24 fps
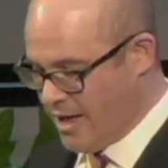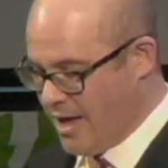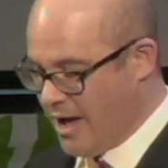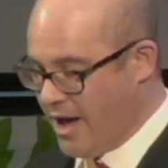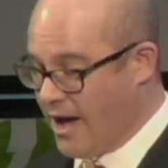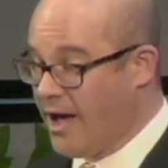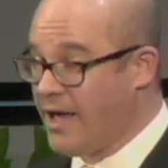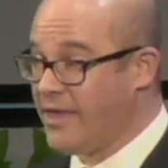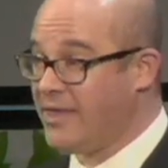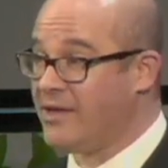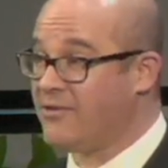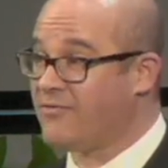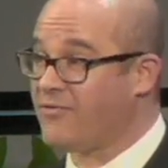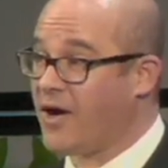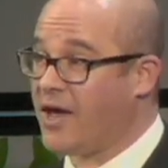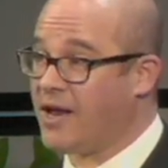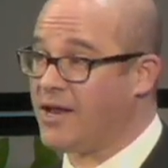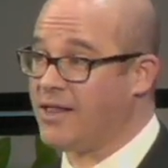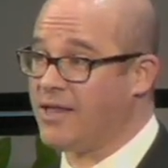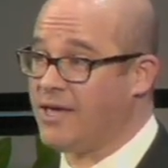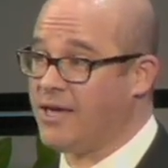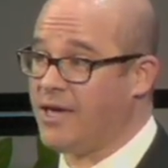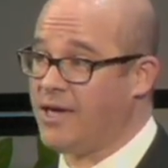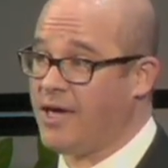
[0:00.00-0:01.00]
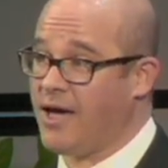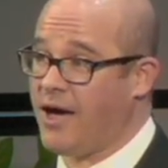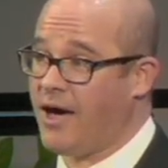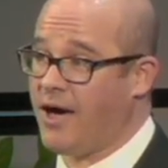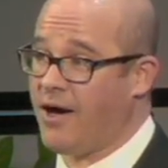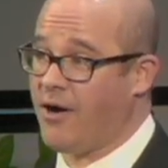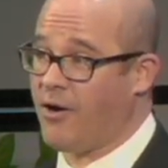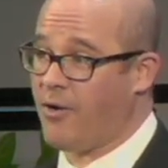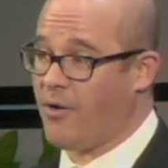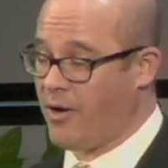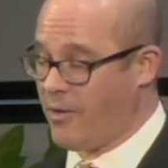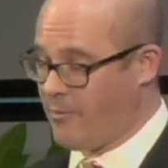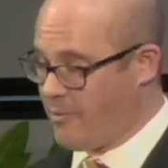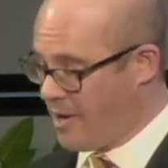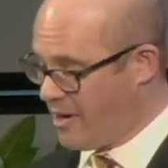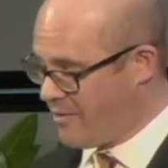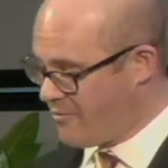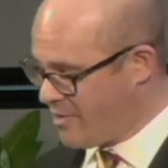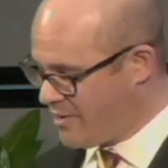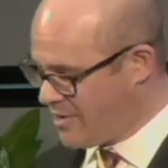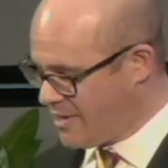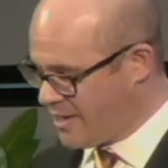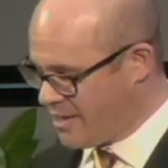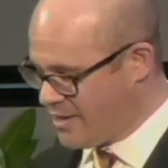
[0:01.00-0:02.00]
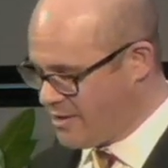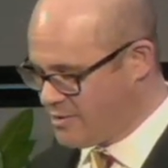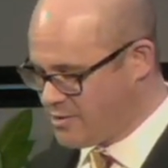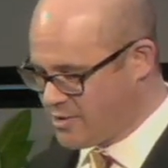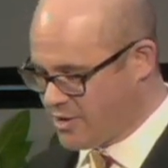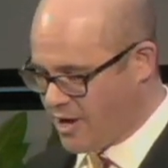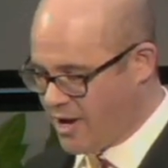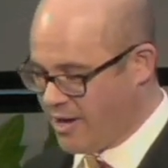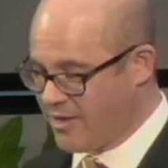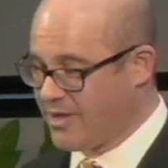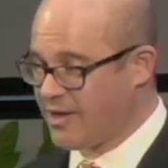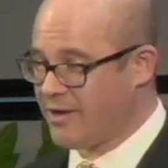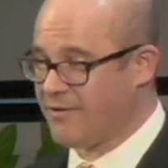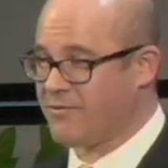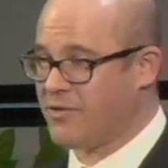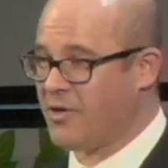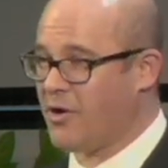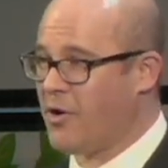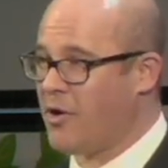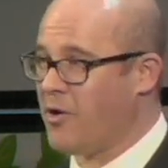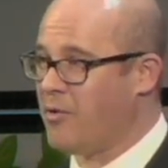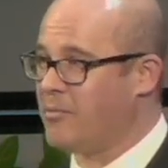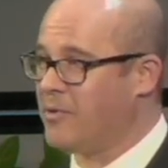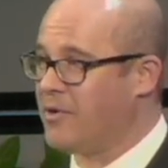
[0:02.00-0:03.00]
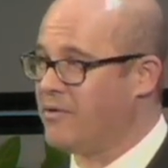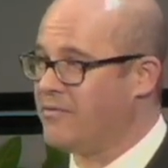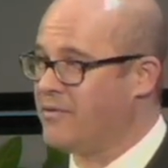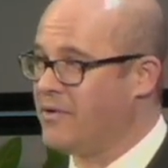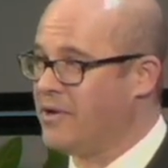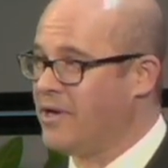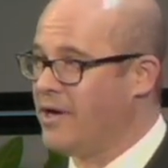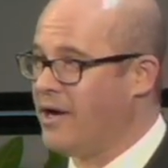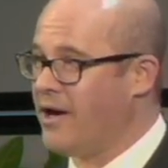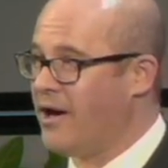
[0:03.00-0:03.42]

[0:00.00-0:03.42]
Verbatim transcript: And then finally, whenever I think of Utah, I think of the home of